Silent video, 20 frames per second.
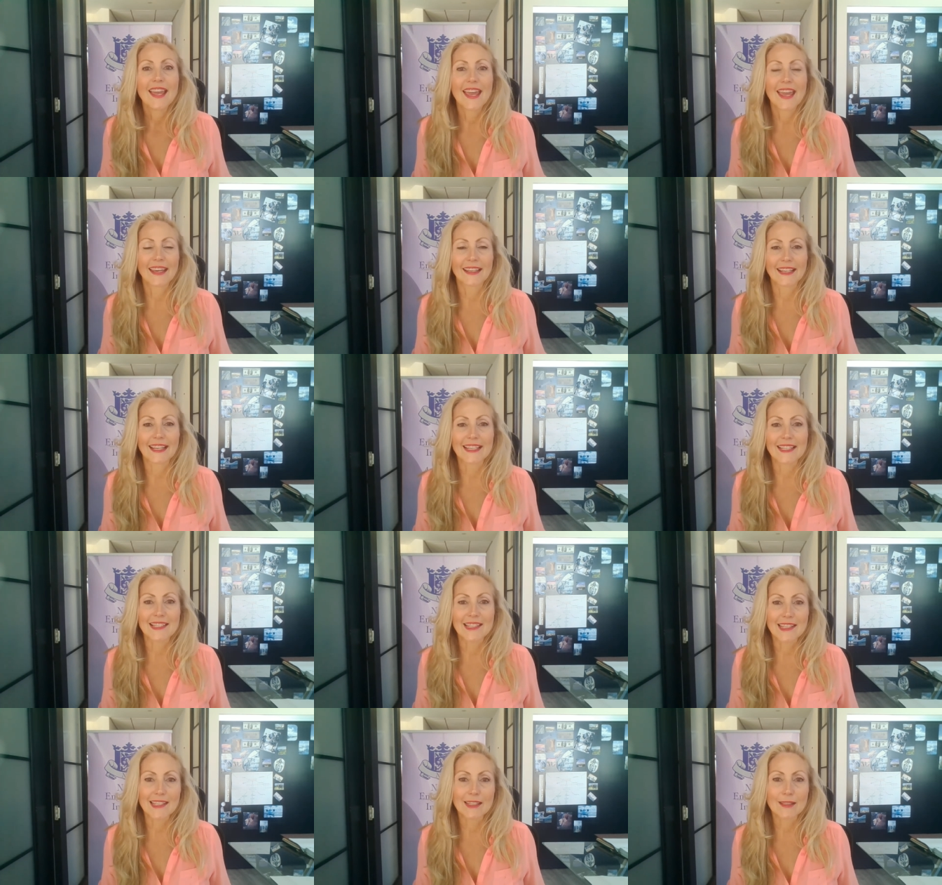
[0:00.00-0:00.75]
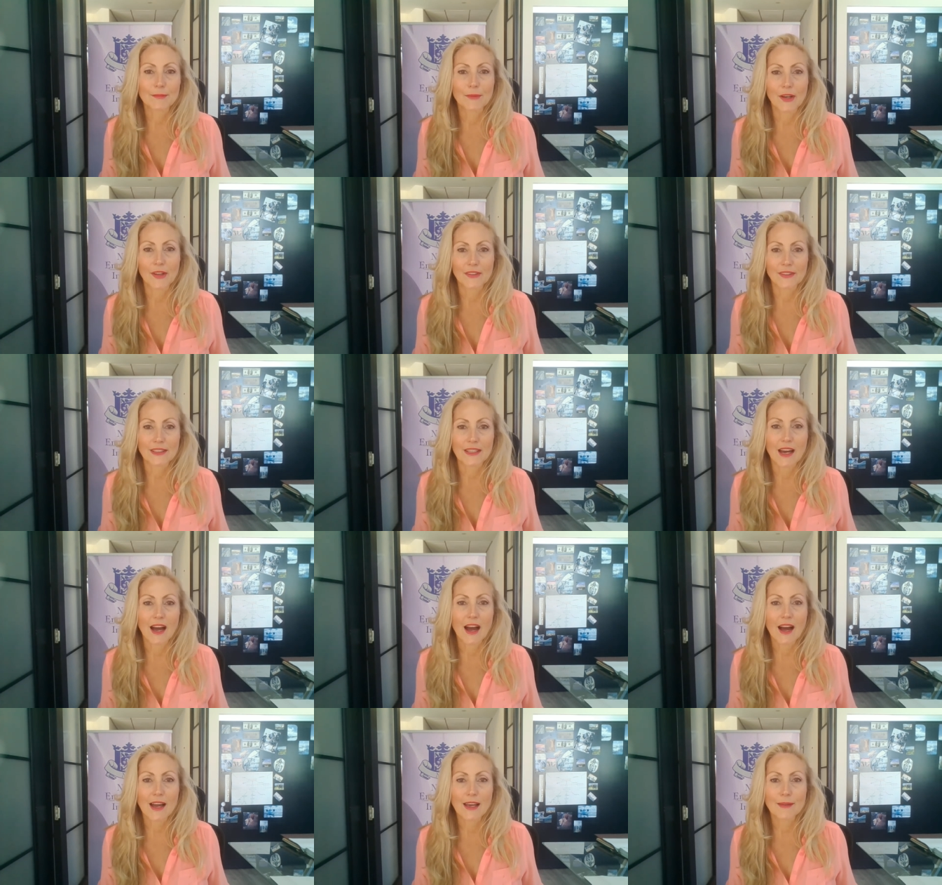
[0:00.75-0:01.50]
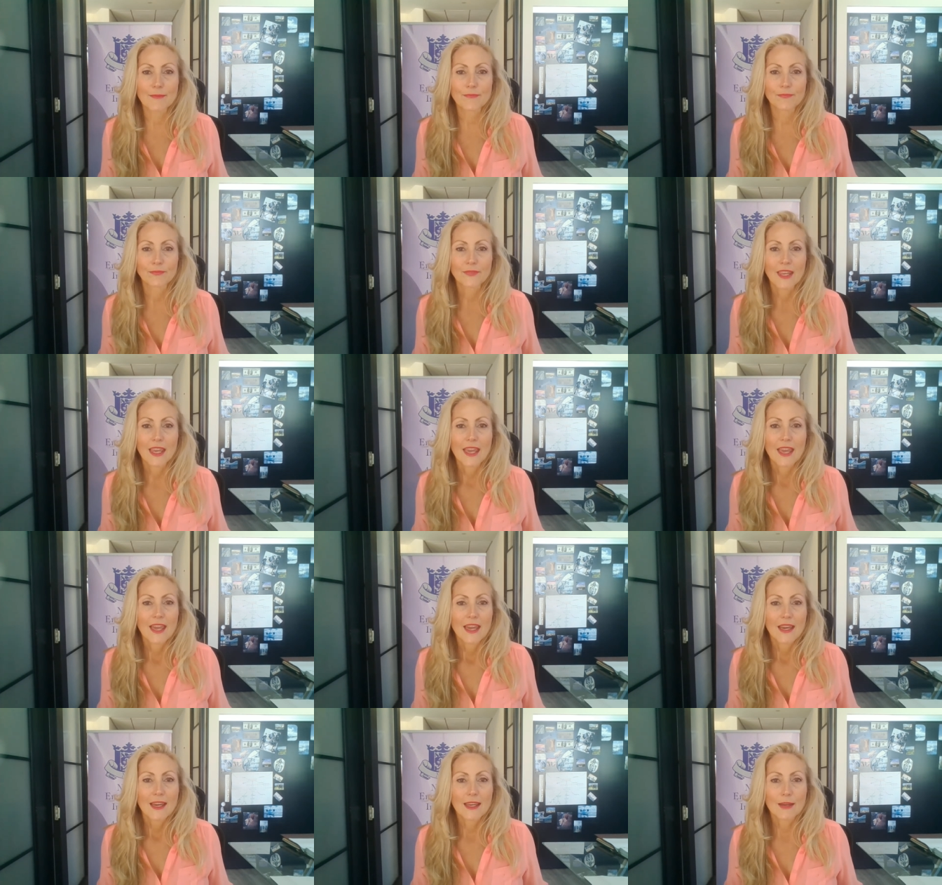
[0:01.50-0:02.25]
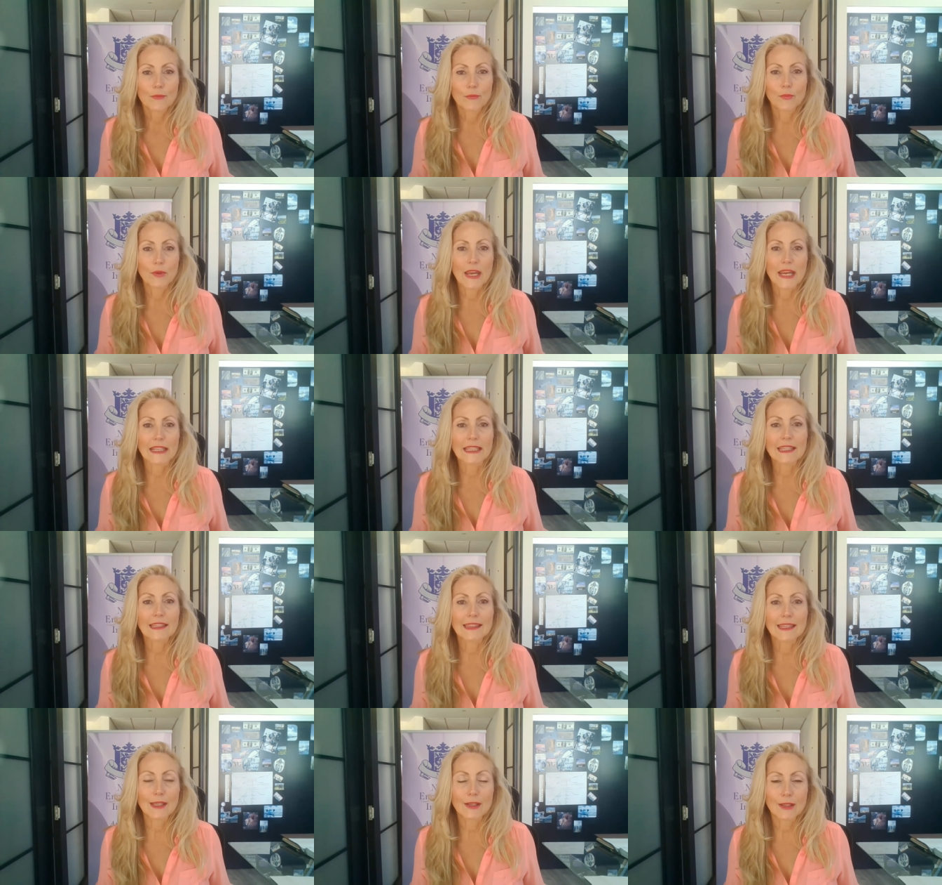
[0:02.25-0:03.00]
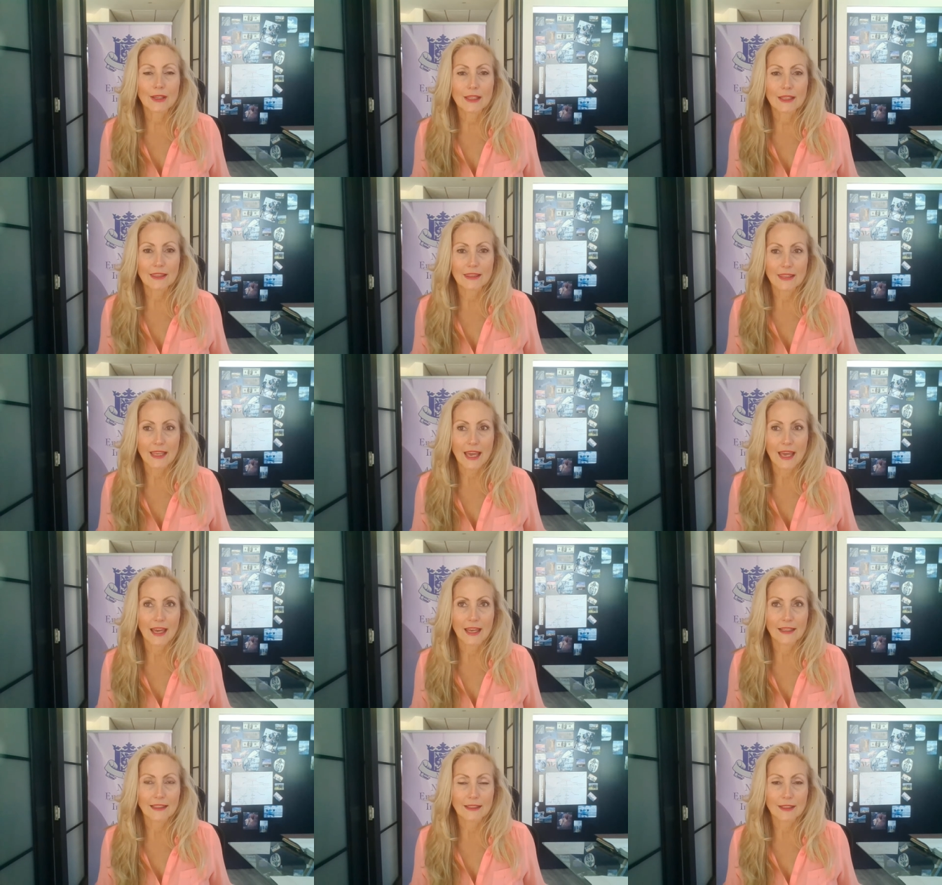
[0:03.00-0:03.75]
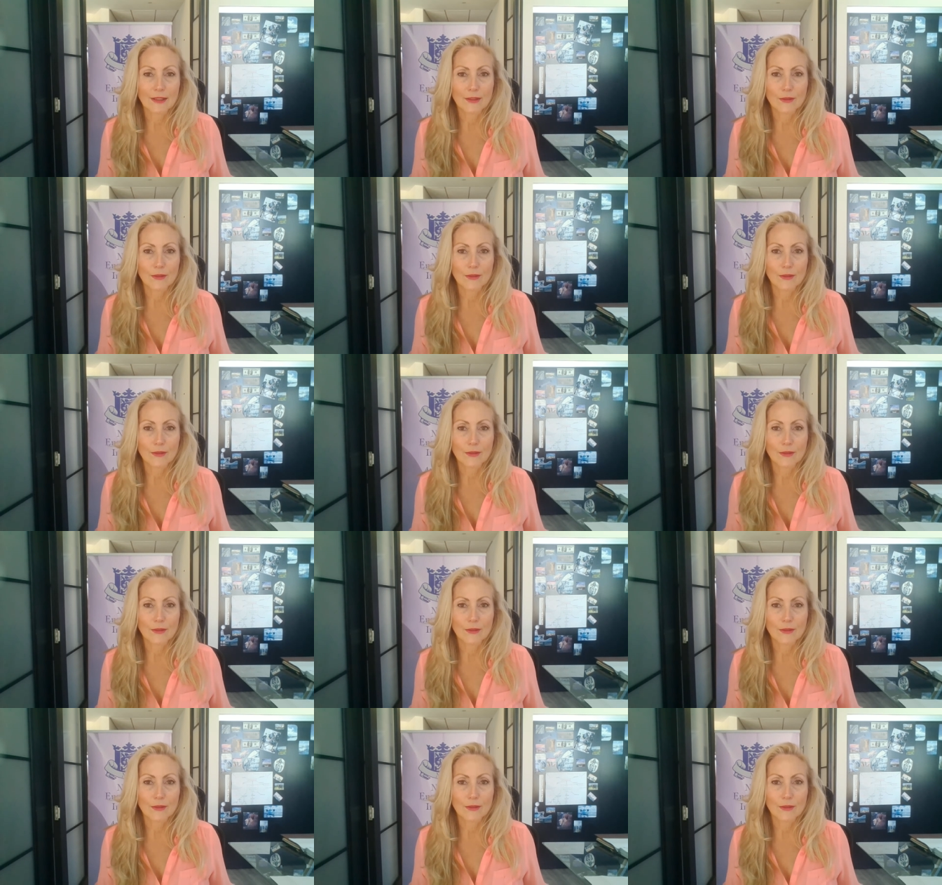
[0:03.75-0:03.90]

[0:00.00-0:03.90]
and I see them all the time. Anything that